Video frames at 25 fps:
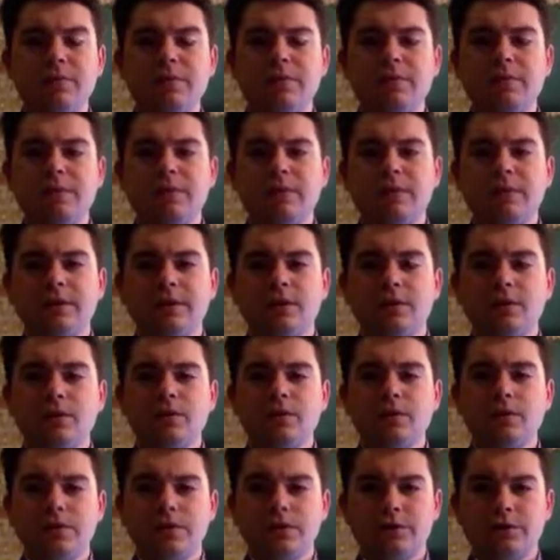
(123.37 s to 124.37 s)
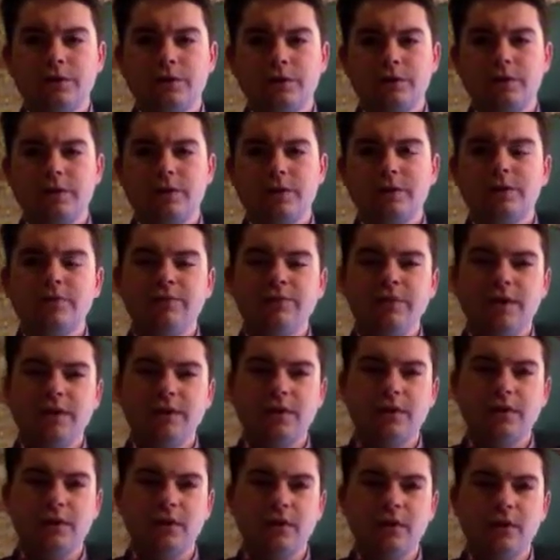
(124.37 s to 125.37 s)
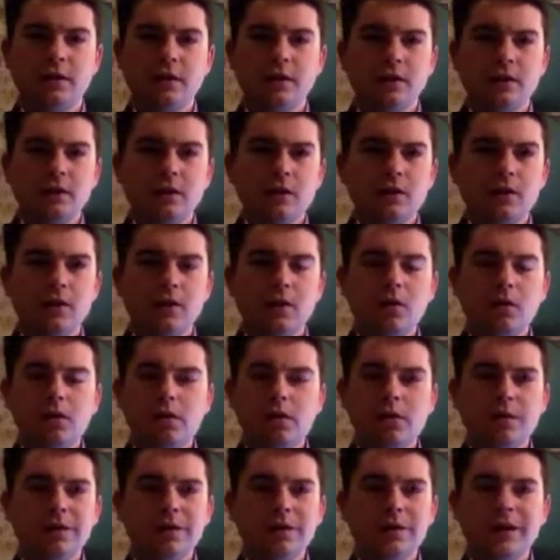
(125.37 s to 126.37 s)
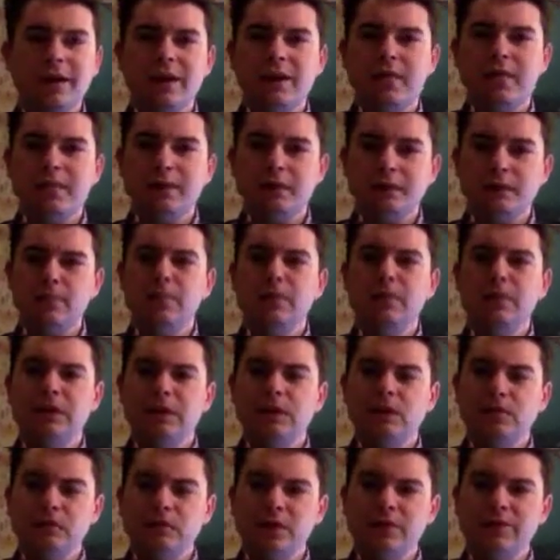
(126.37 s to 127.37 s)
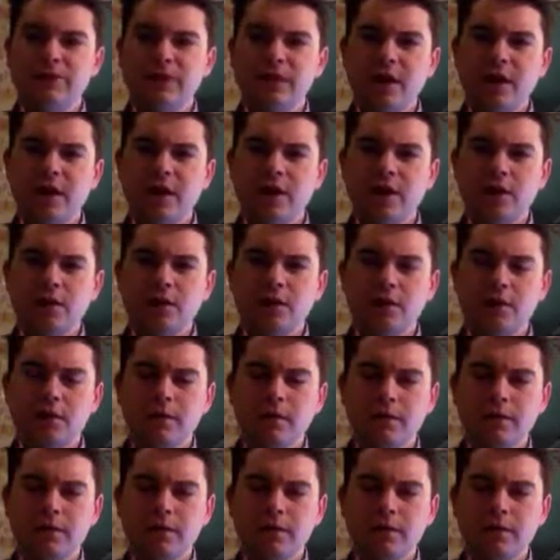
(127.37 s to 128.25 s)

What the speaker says: limited ownership in the fact that you only really have an MP3 file